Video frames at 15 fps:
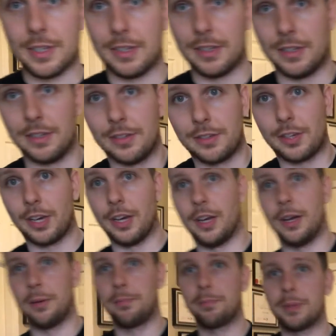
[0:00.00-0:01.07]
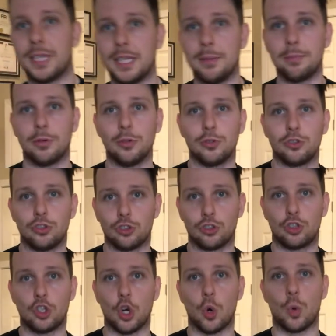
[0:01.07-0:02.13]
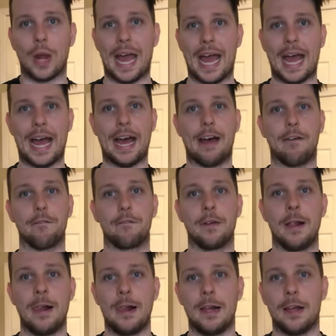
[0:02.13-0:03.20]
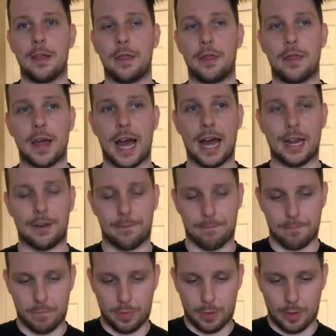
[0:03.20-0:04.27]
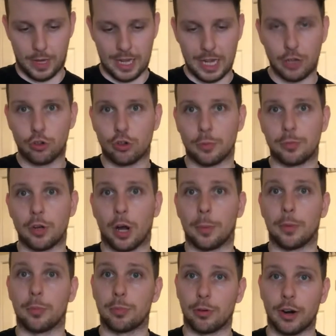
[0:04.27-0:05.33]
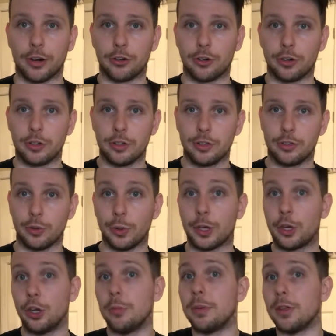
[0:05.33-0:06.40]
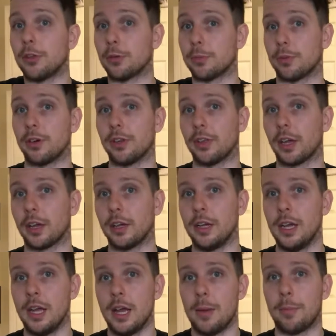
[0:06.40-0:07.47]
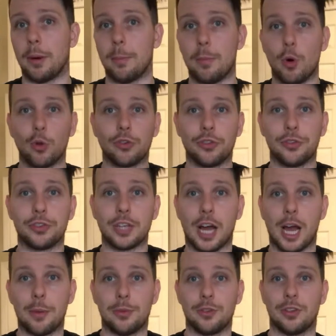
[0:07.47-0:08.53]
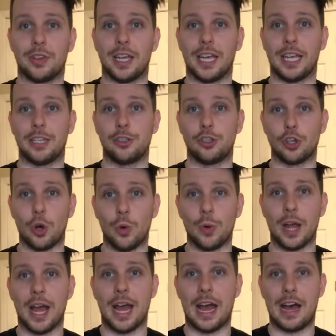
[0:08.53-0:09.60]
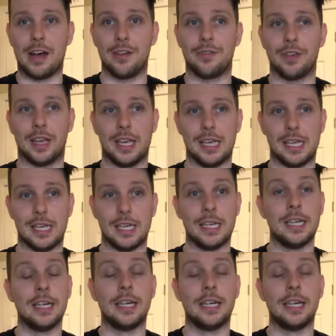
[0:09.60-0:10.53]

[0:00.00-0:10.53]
is people just don't have that intra-abdominal pressure. So it could be their breathing, but most of the time is that they don't have a